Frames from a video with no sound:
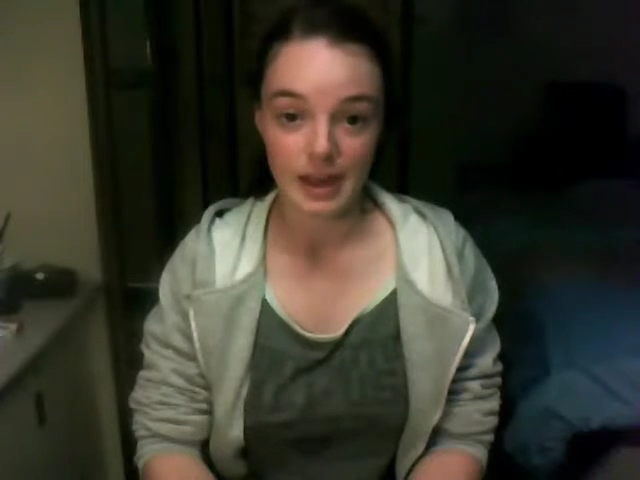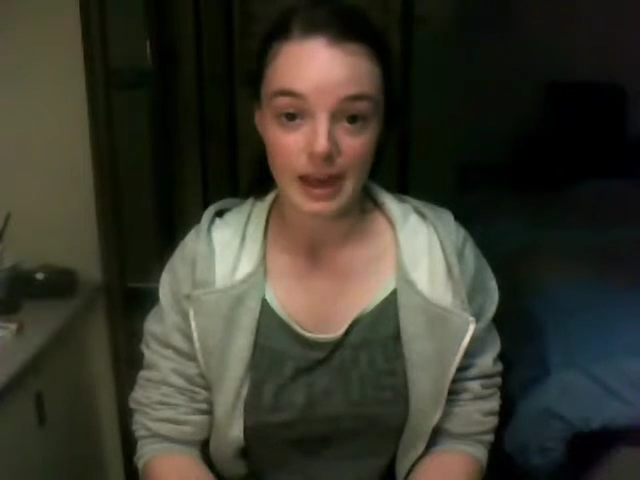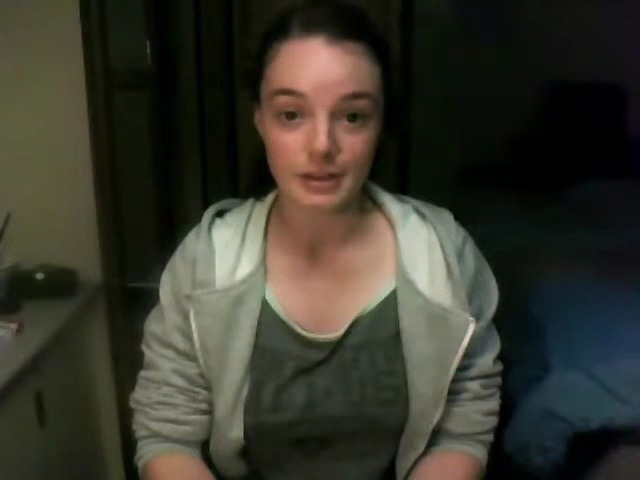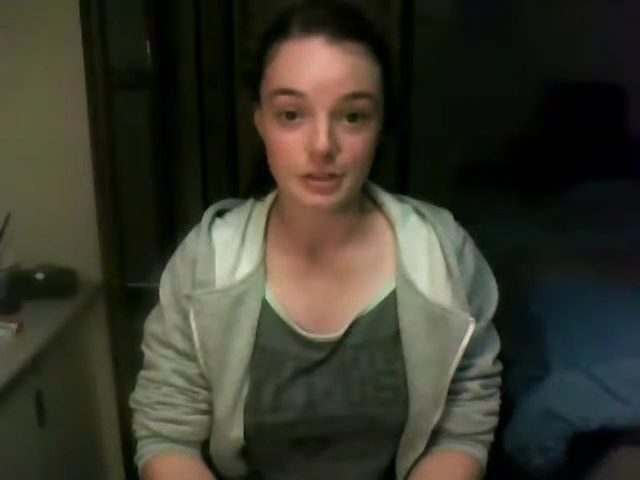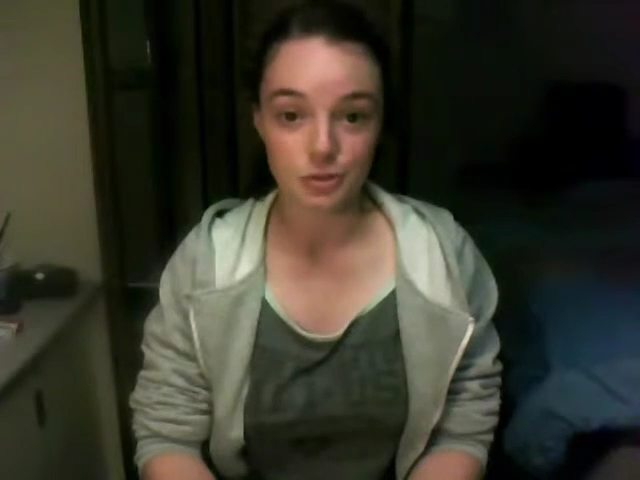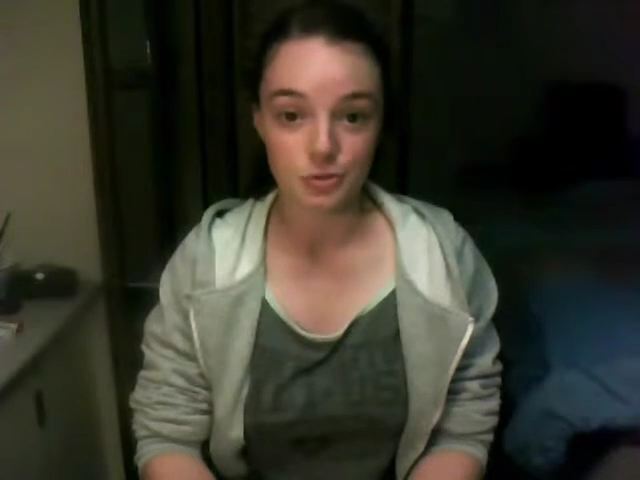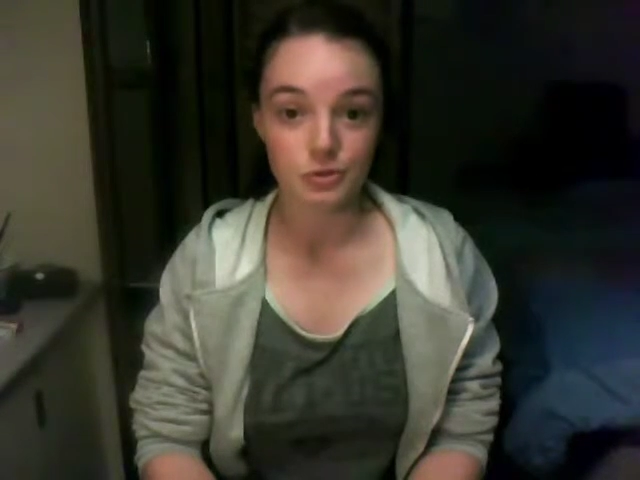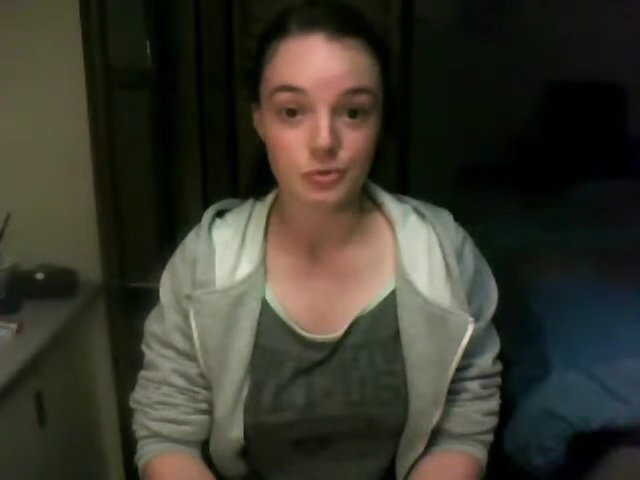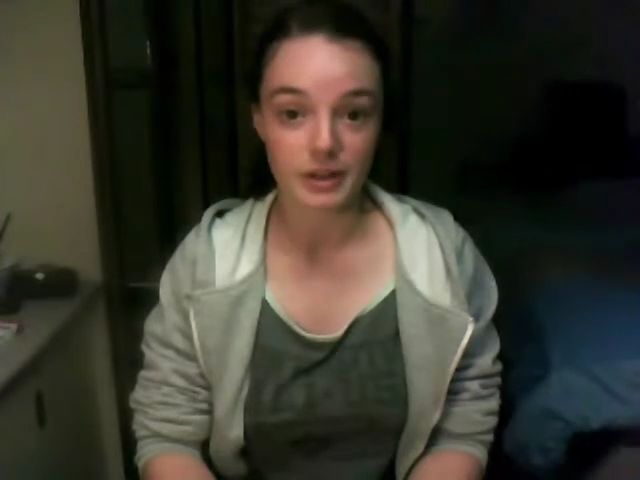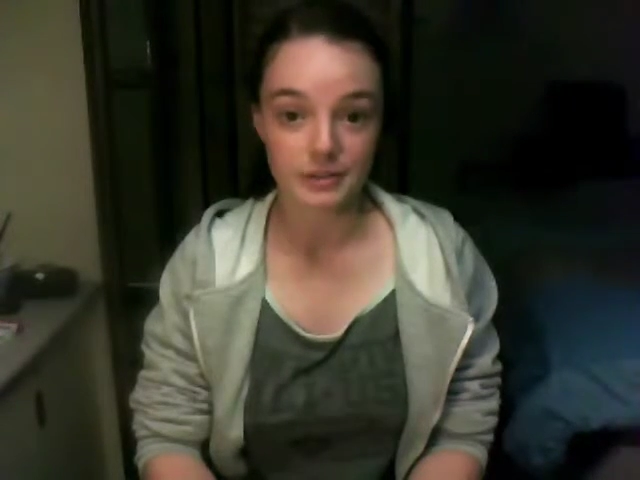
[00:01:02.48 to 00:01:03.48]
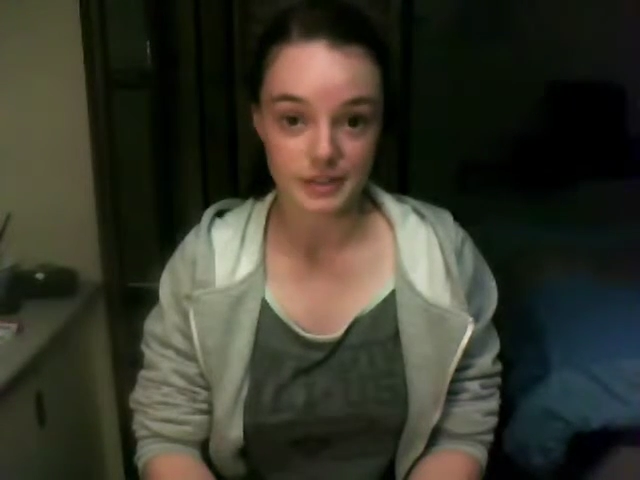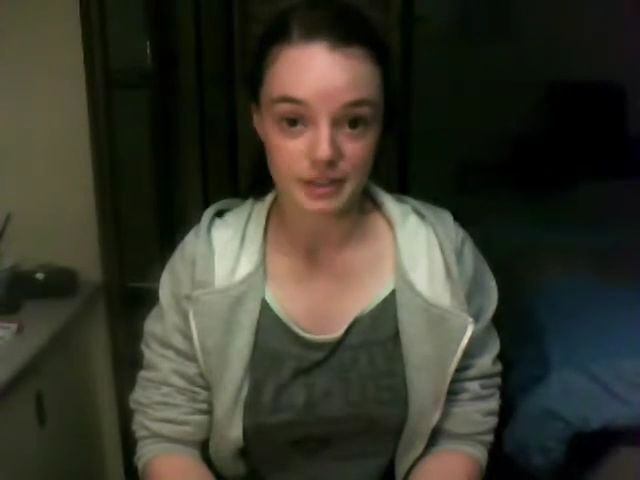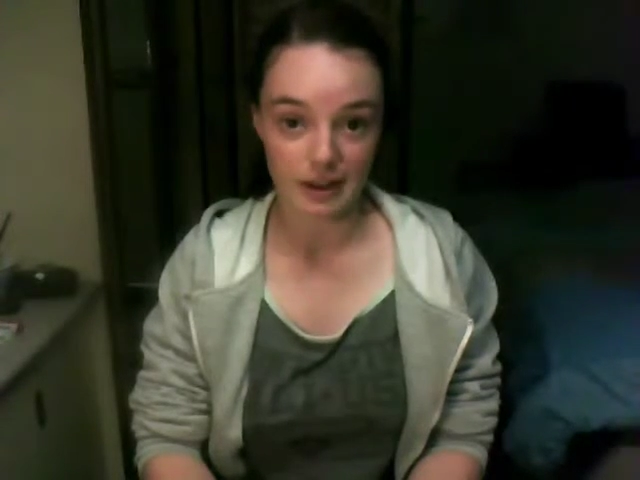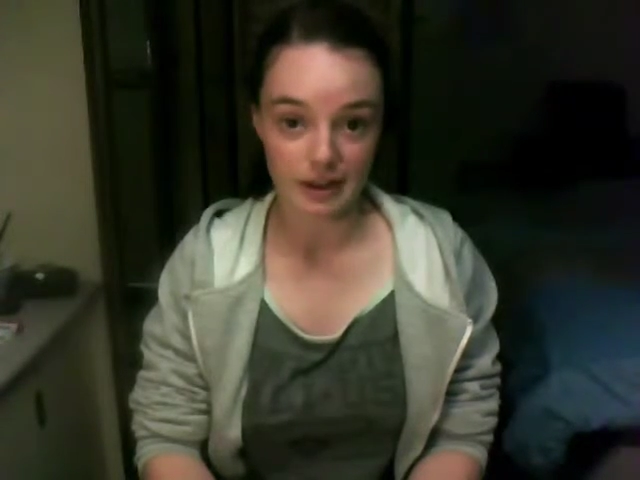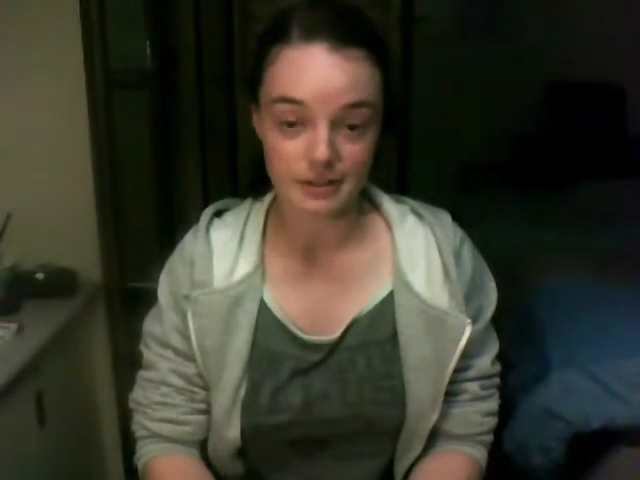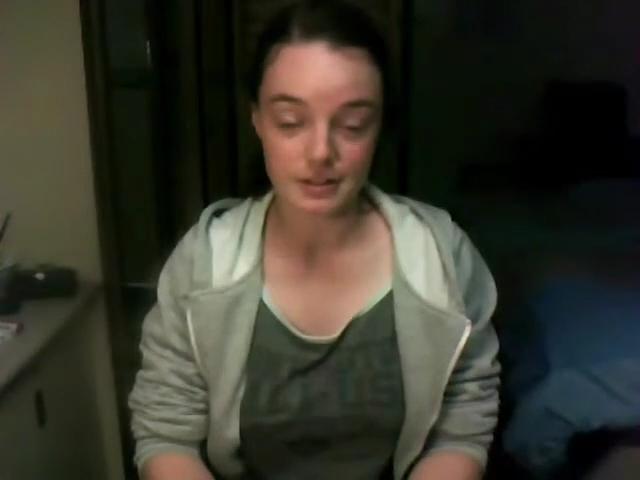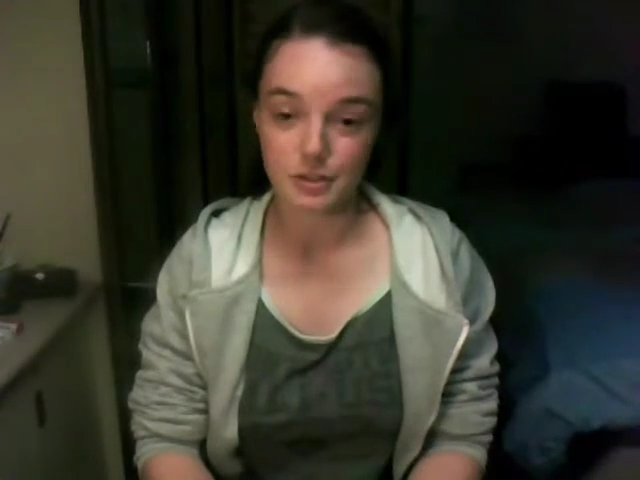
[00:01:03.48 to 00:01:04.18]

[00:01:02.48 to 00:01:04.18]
and cooled one of the tiles to